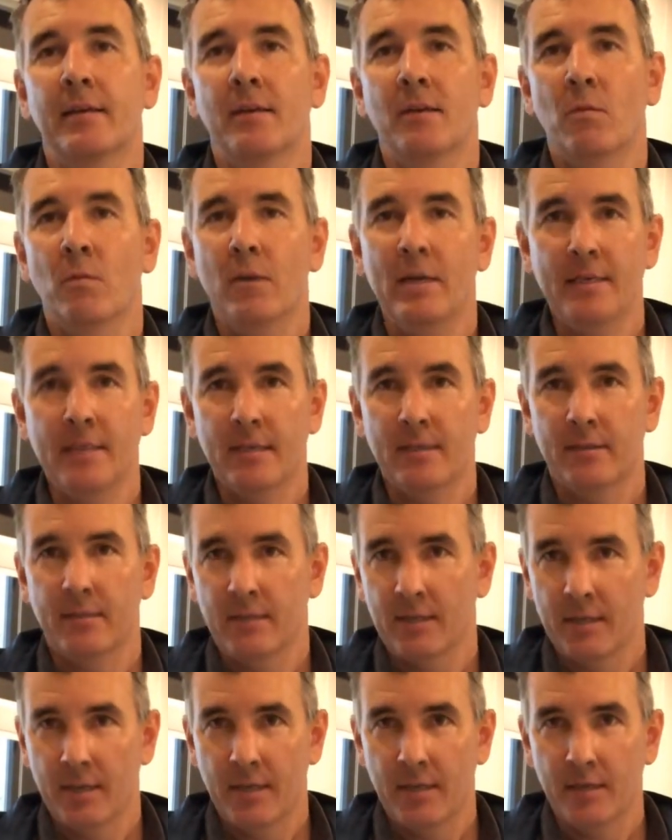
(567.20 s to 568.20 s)
When that's
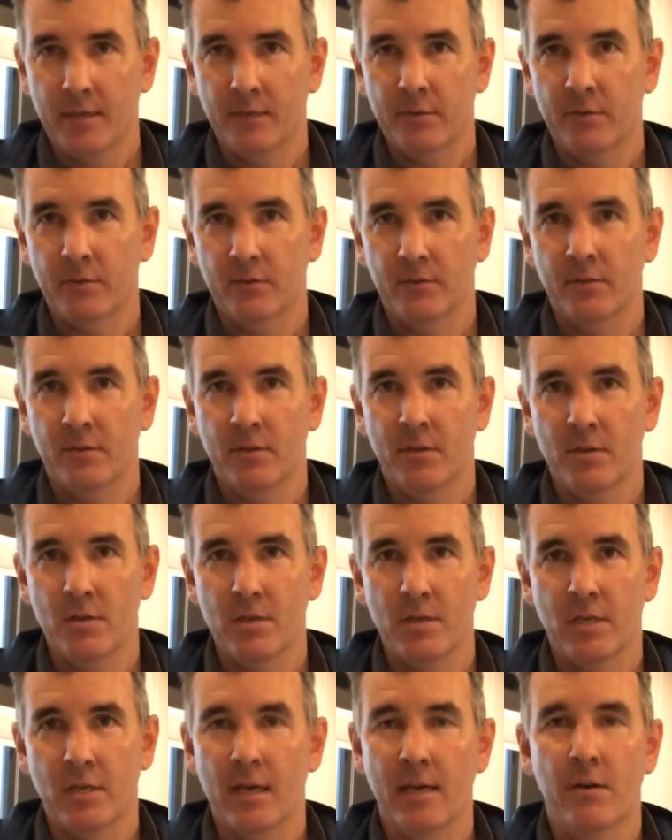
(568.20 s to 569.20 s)
the case,
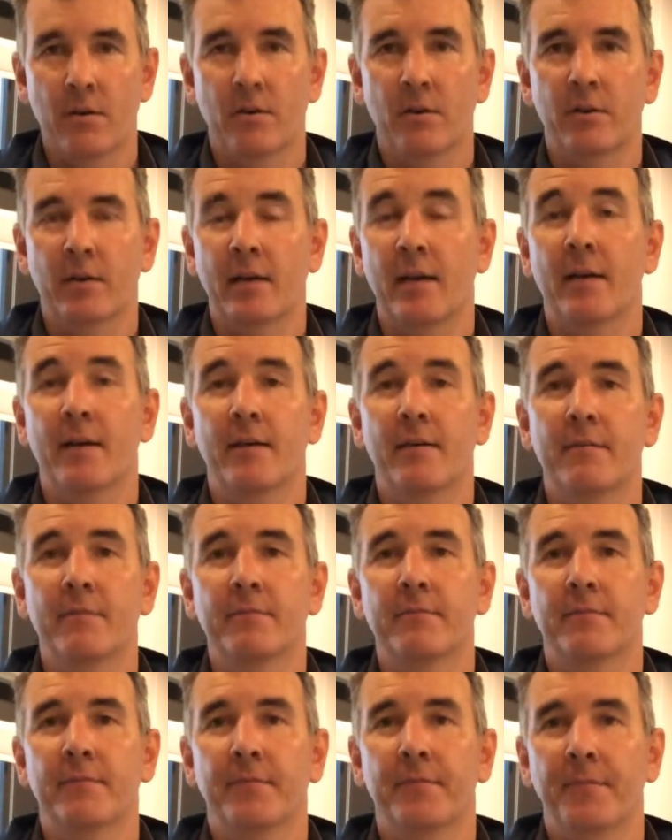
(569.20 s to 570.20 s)
you cannot
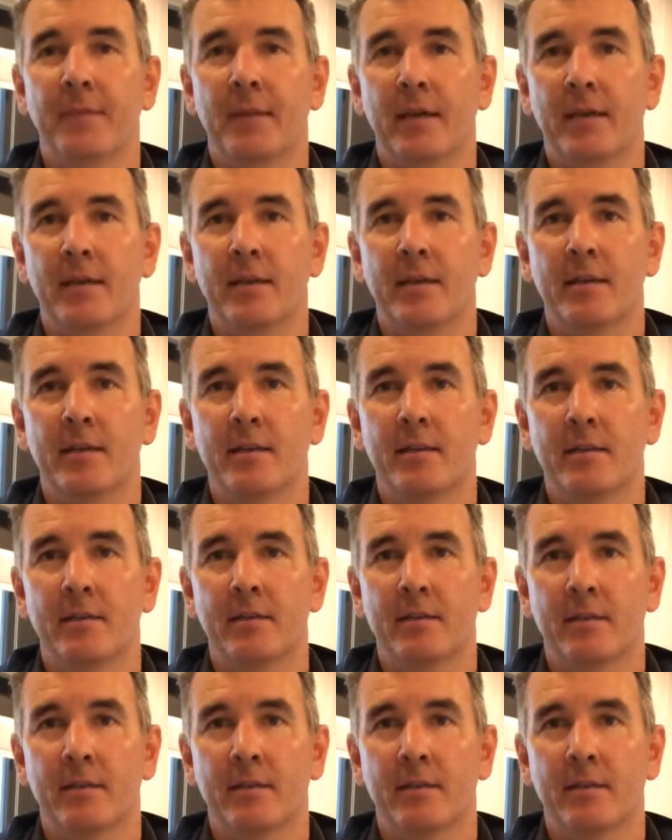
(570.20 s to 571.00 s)
have a